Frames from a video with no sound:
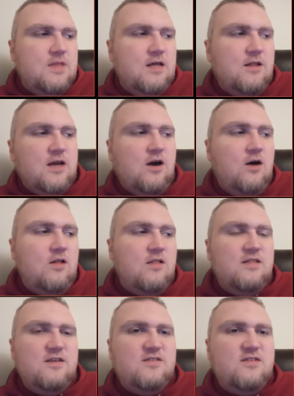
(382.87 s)
like all
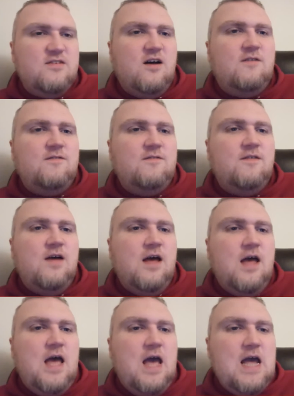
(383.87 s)
of this stuff.
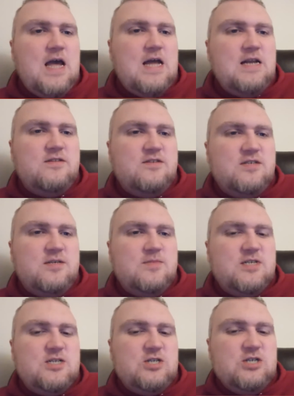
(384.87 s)
And it seems
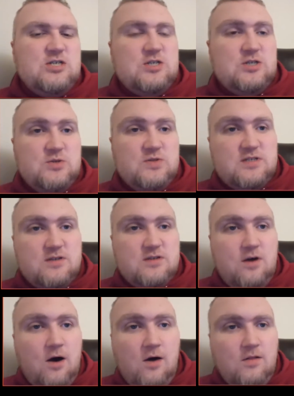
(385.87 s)
that she's to do this
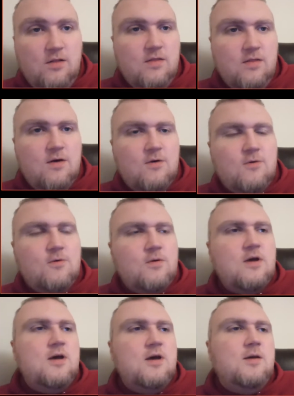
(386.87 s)
all
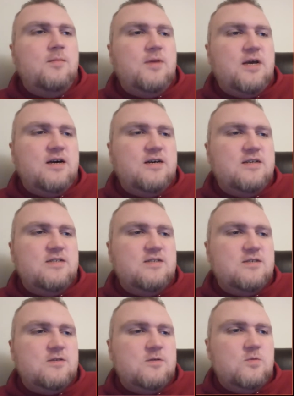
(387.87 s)
alone
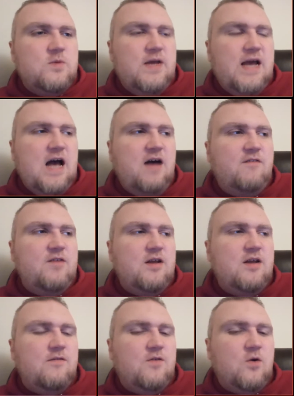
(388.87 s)
because we have it,
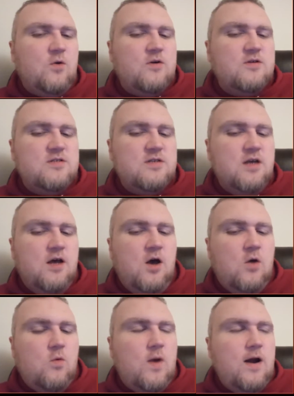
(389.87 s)
of course,
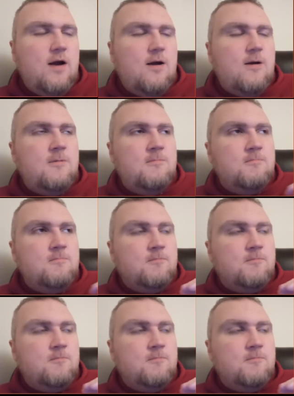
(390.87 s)
where